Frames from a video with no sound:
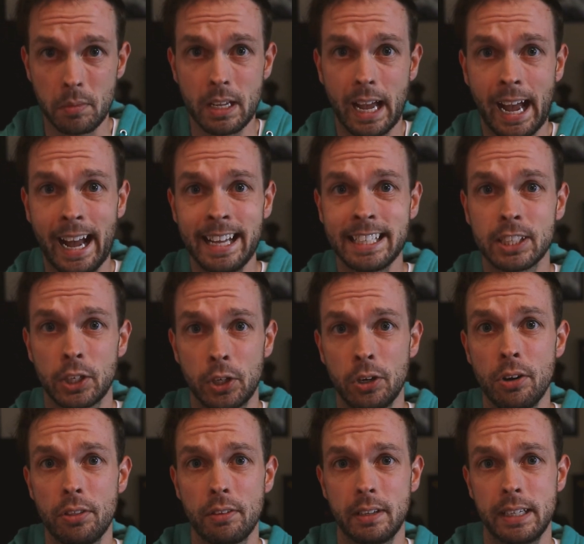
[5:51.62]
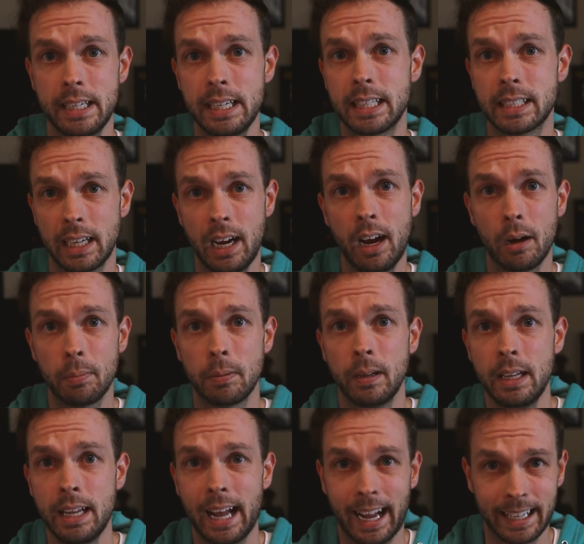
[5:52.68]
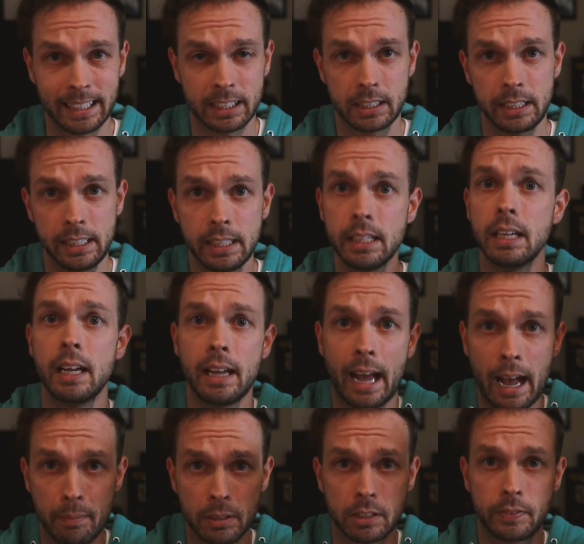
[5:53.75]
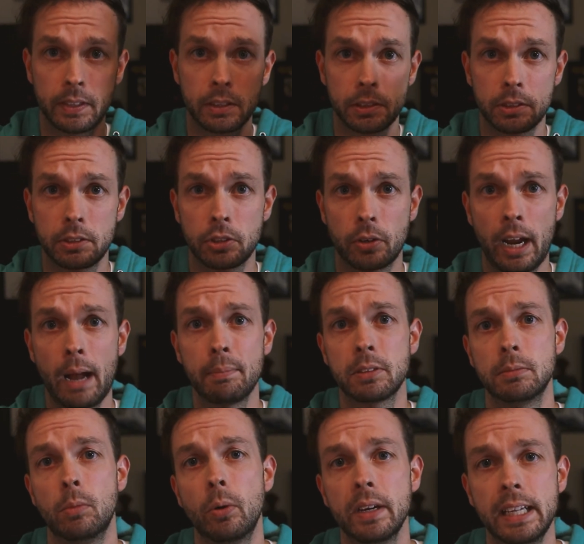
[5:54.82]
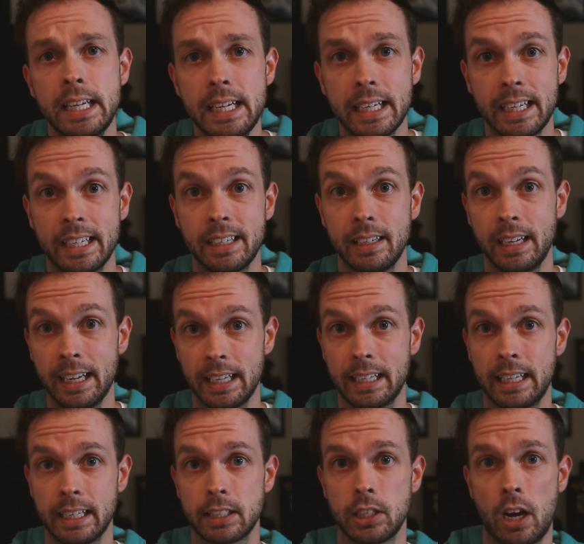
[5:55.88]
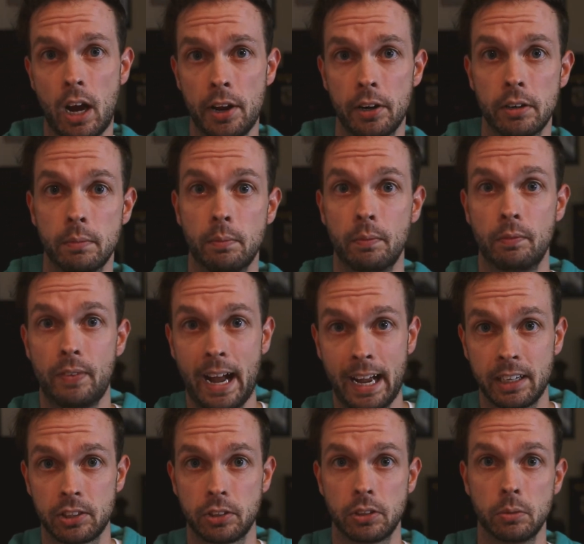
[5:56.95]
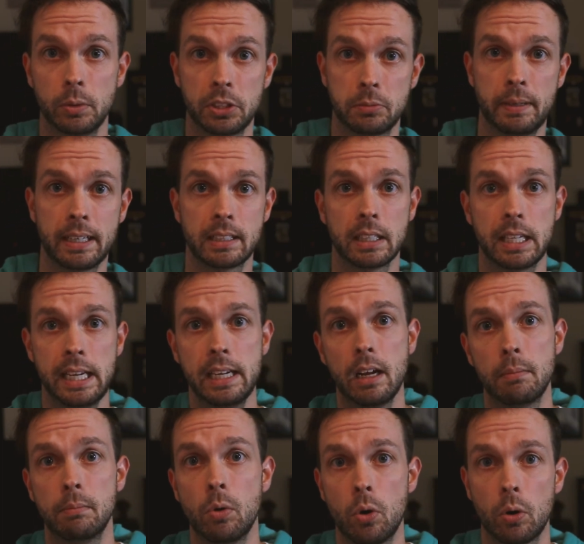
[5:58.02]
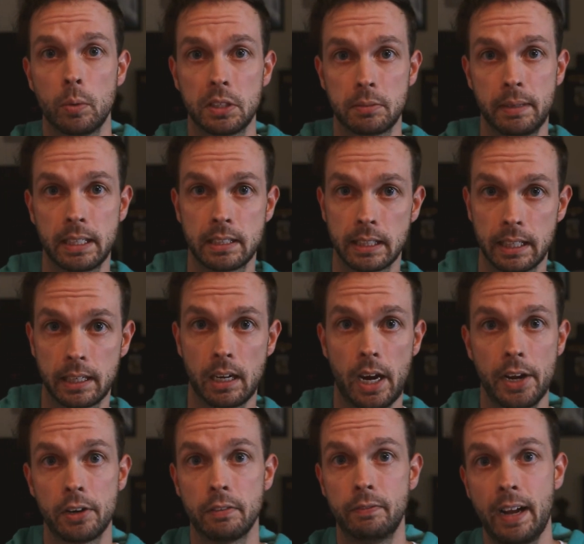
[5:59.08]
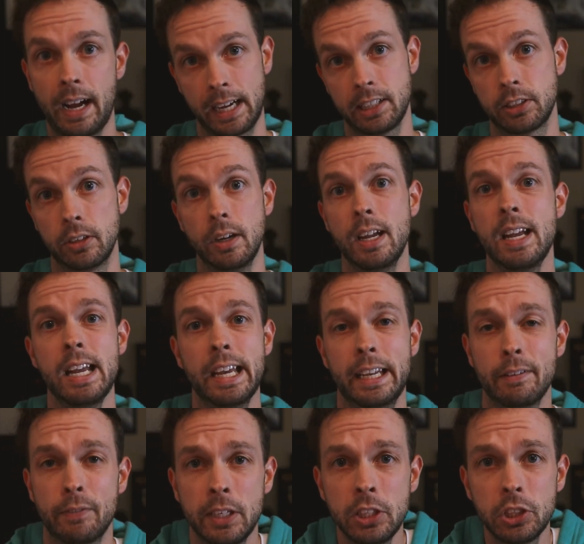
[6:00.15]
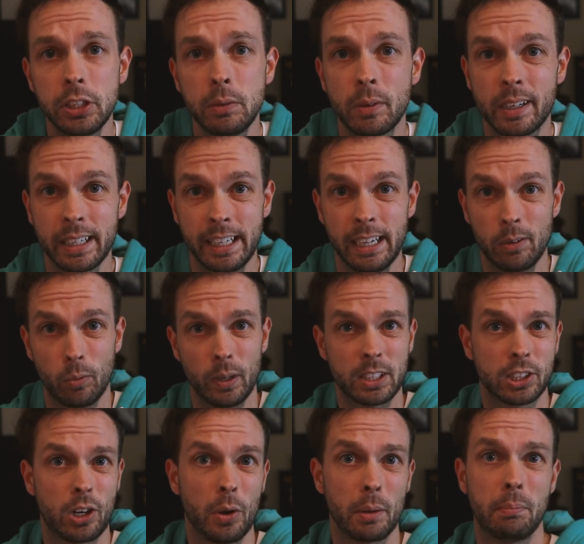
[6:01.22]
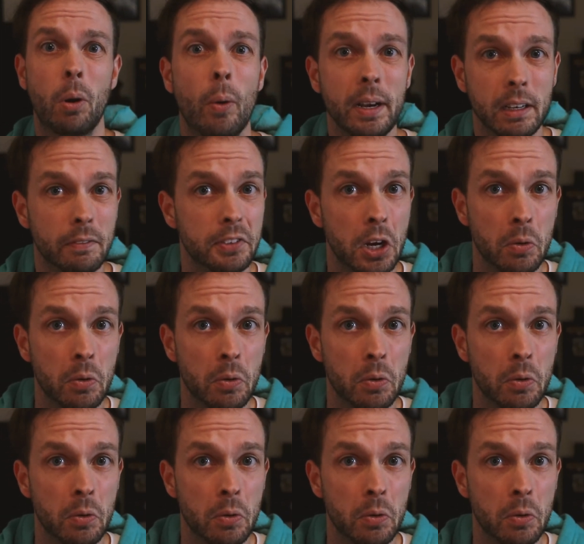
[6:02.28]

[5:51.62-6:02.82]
As Earth heats up, as the atmosphere traps more heat in, it gets hotter faster, which makes it heat up more, which makes it get hotter faster. And eventually we're going to hit what's called a point of no